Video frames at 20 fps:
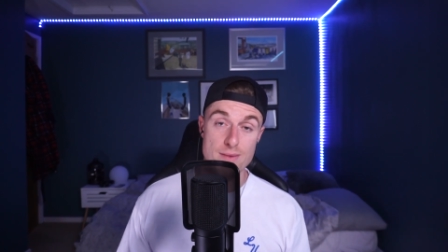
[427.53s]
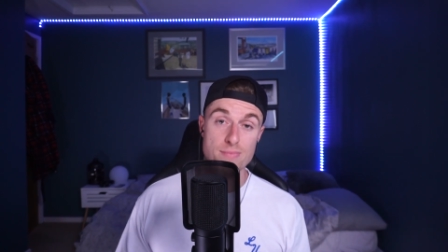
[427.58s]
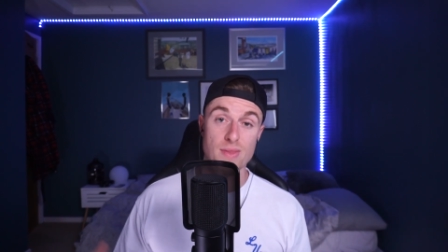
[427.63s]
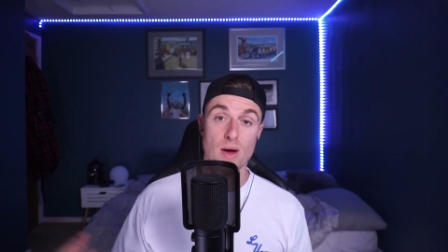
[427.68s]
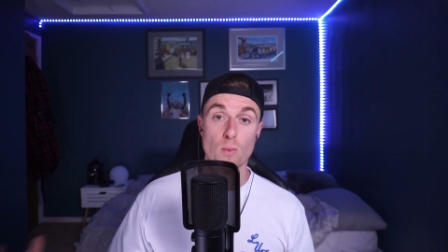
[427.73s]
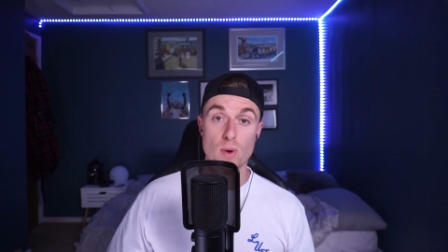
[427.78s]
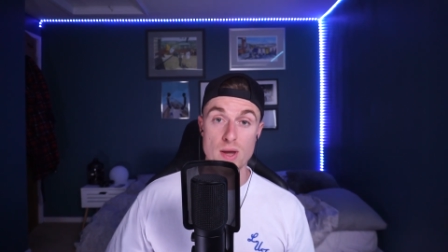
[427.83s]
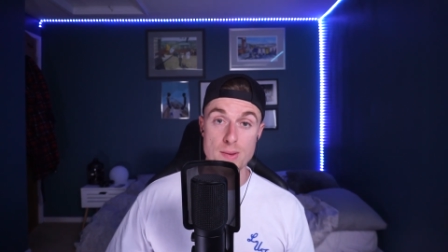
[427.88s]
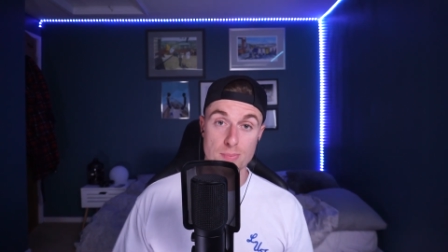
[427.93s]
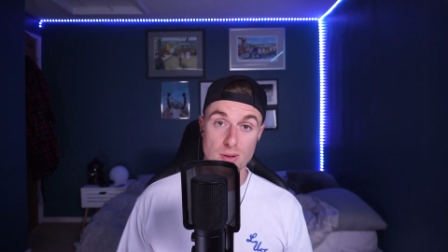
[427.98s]

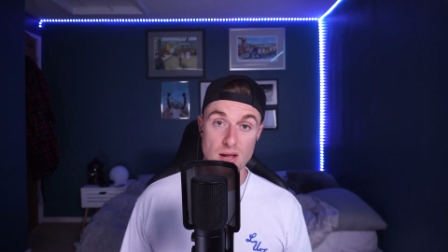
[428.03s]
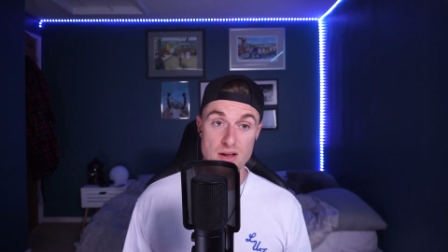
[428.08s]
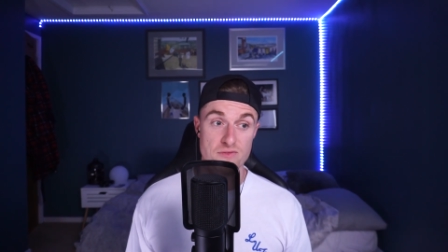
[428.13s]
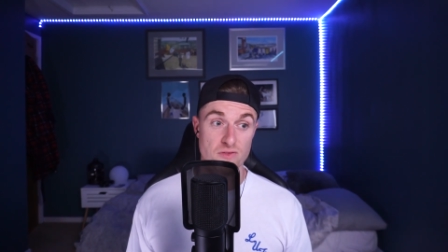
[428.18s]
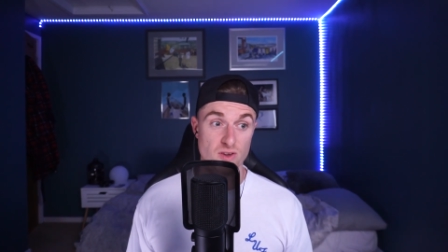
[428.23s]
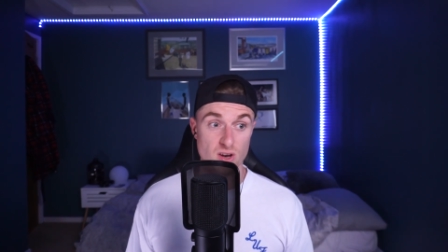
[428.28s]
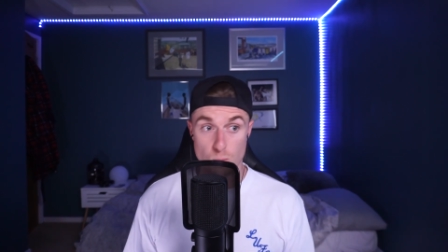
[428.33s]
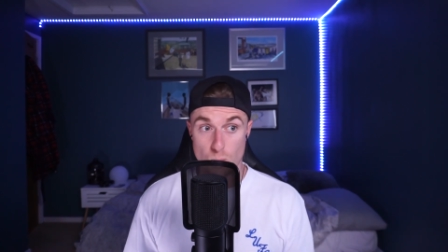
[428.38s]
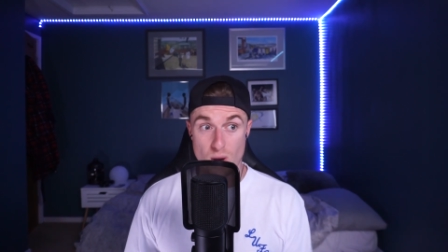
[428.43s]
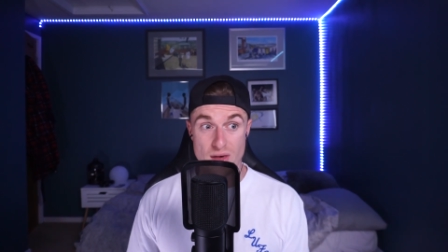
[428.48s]
game that we
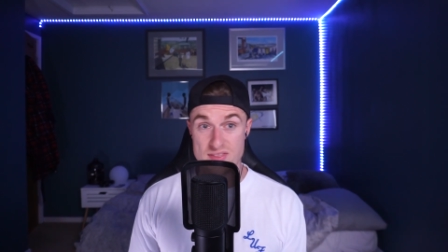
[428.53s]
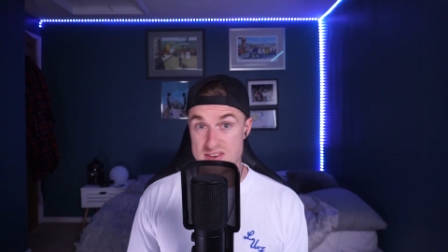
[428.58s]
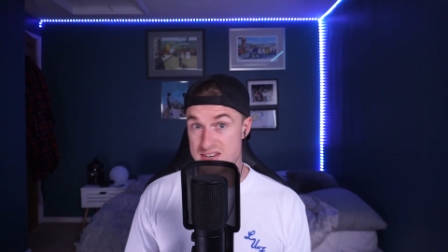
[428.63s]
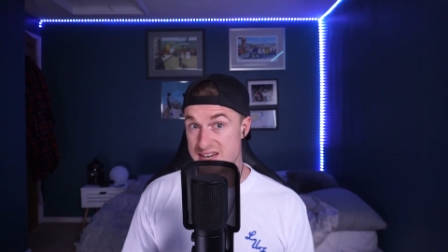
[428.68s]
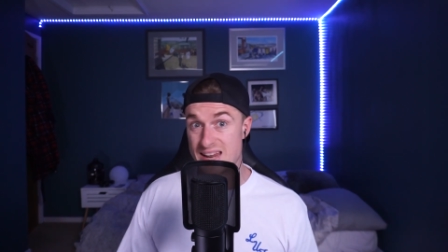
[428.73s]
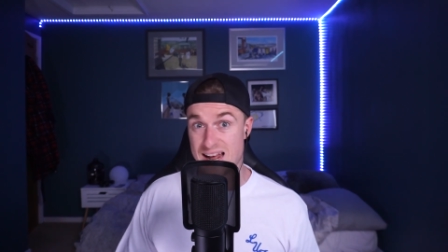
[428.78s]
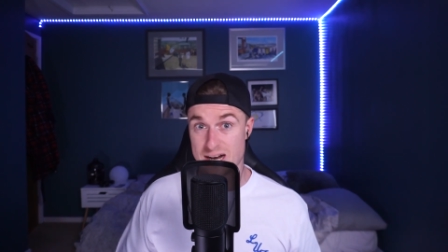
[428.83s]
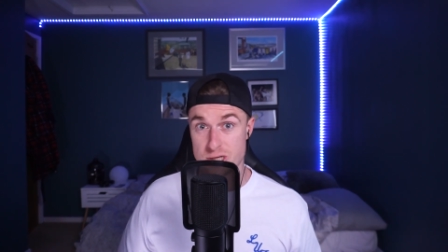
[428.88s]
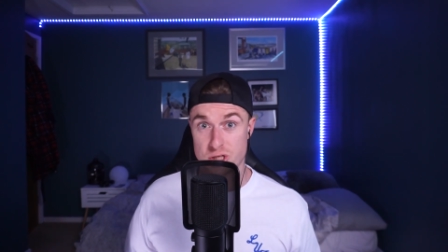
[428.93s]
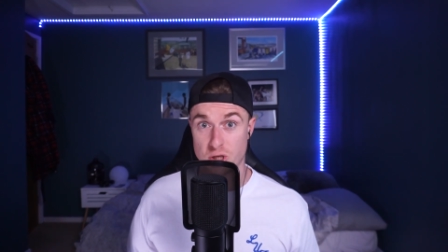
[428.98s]
played Fulham, where
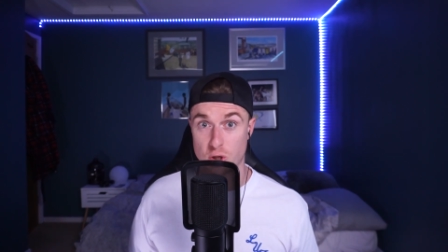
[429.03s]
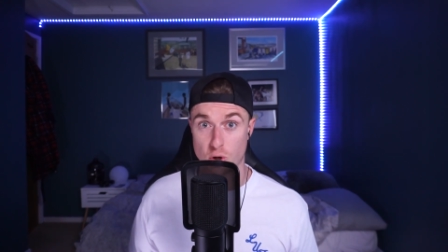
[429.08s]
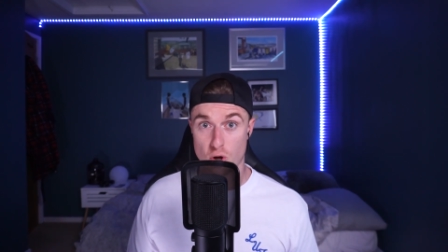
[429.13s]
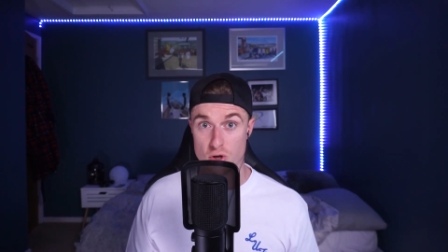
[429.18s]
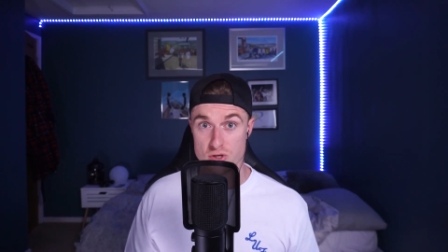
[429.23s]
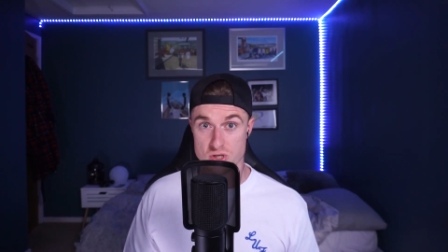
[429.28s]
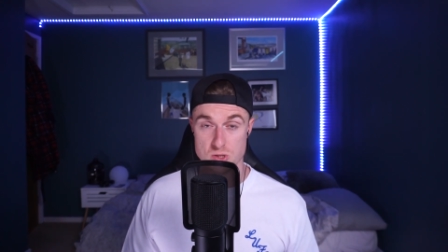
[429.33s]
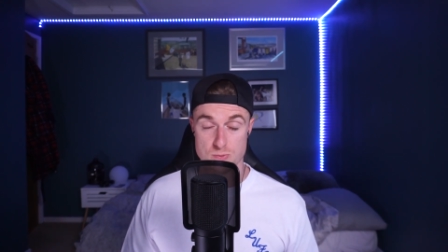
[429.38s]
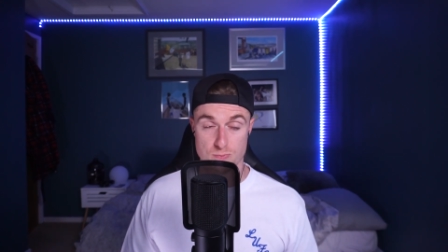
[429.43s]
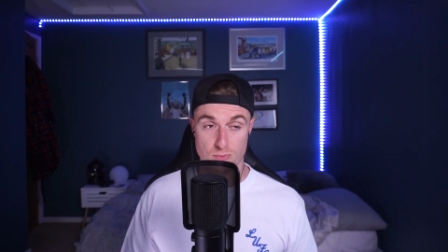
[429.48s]
they did actually
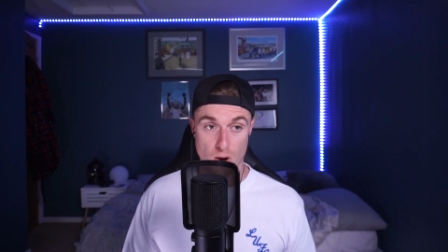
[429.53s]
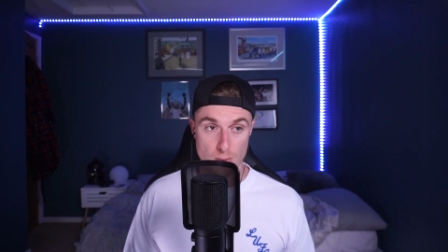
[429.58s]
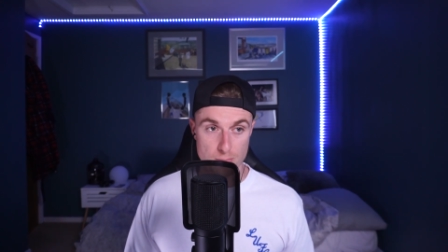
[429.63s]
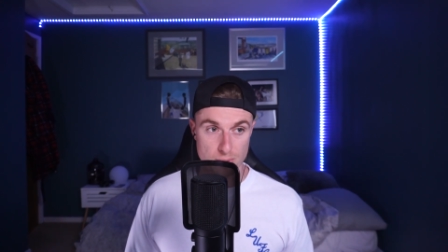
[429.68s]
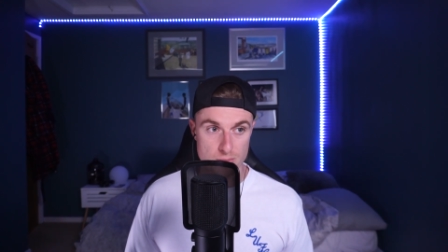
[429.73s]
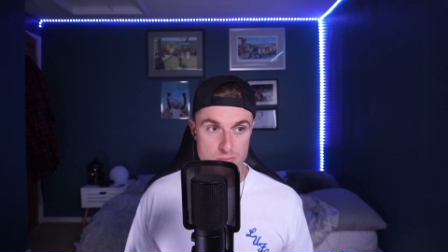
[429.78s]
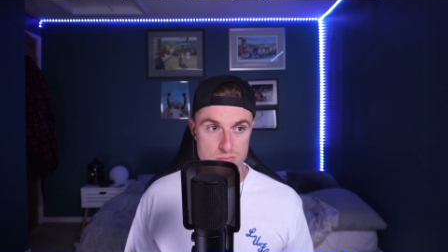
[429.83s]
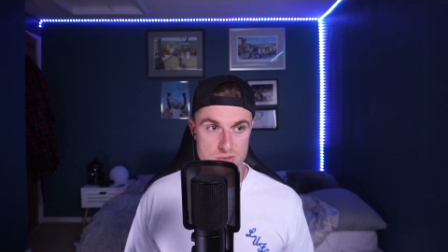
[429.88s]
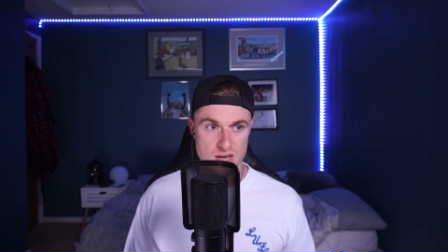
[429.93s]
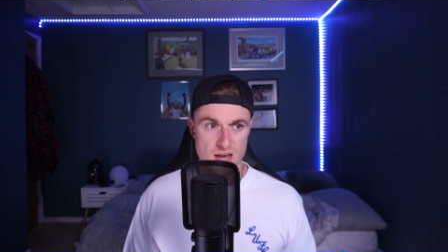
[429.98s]
cause us
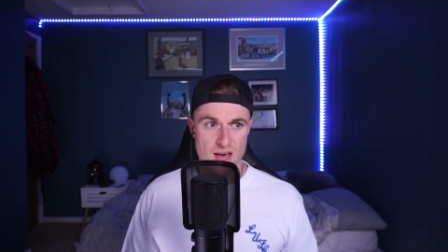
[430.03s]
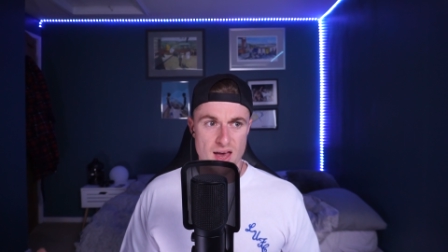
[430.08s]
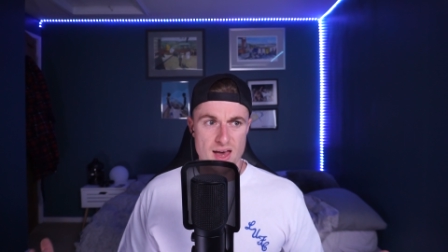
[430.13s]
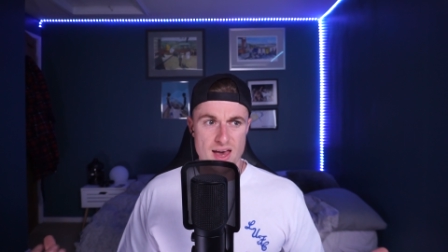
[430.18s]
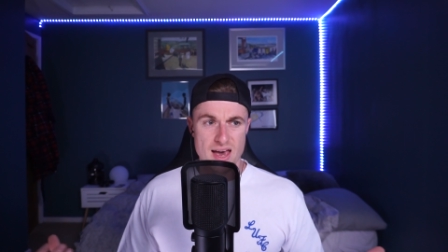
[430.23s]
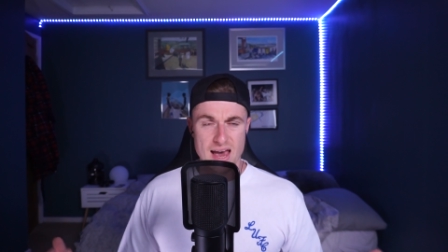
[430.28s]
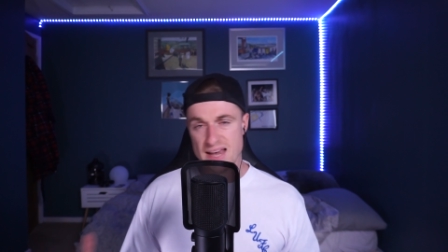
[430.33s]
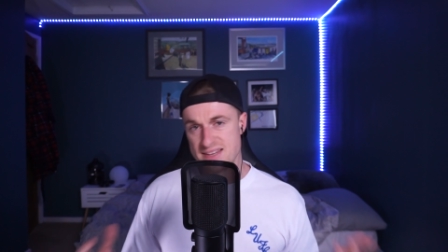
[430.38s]
problems.